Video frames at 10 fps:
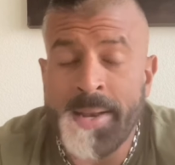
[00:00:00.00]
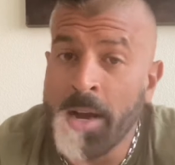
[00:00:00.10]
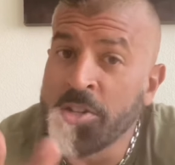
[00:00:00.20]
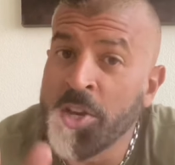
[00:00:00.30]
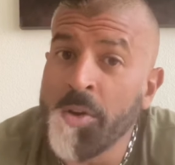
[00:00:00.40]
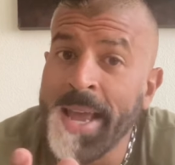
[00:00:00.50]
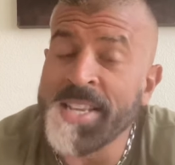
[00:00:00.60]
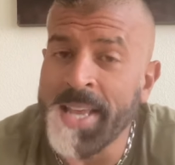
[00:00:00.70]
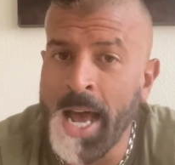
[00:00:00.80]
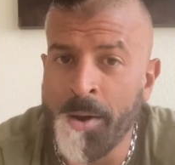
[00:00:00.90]
Now, two
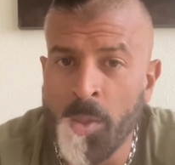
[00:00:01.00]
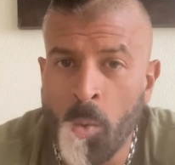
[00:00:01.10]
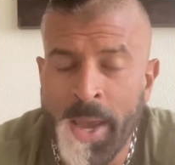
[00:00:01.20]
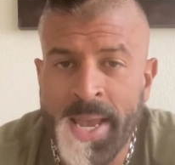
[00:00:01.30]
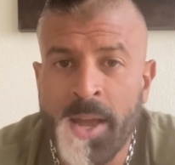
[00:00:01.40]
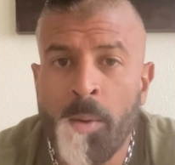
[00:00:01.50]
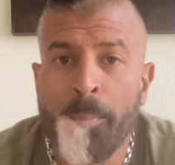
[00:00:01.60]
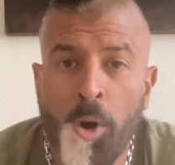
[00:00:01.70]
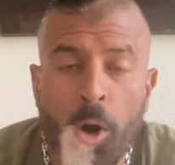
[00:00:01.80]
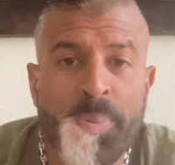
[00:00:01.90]
days out of the
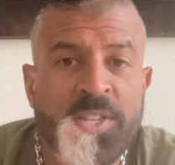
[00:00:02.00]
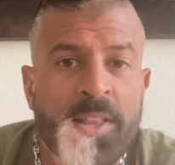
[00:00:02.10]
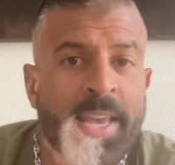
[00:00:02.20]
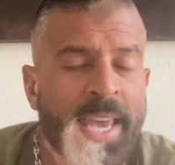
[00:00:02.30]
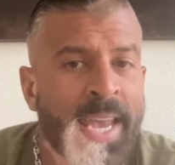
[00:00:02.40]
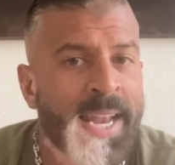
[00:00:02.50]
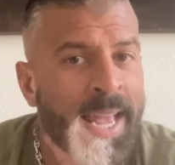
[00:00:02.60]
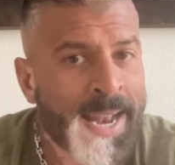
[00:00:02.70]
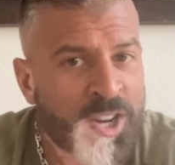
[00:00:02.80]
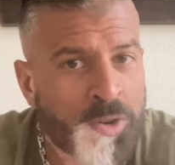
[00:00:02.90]
week, purposely
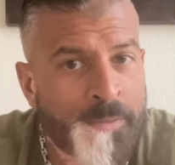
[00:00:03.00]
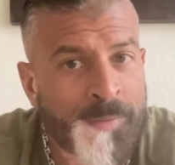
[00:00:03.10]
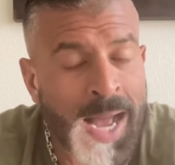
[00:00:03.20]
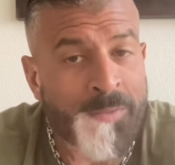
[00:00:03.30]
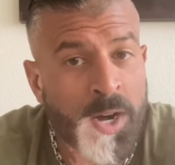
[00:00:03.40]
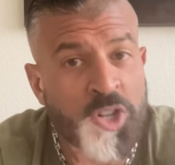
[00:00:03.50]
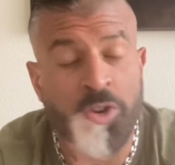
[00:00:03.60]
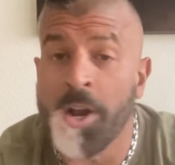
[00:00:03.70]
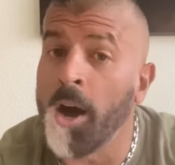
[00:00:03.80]
eat an extra 500